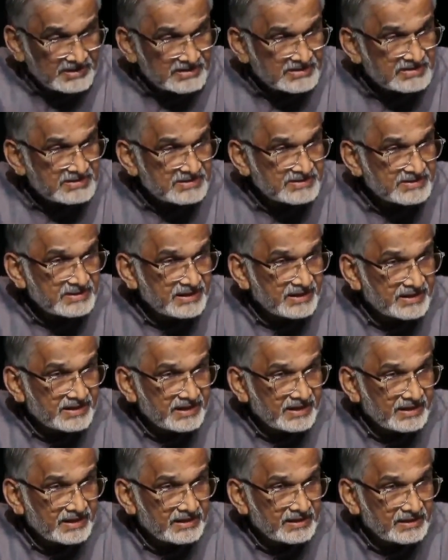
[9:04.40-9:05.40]

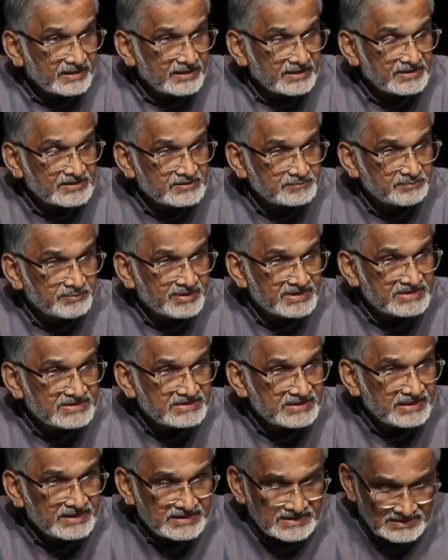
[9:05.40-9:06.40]
staking his
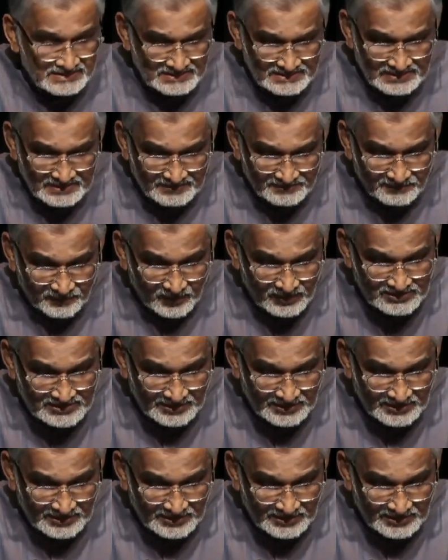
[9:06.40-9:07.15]
business for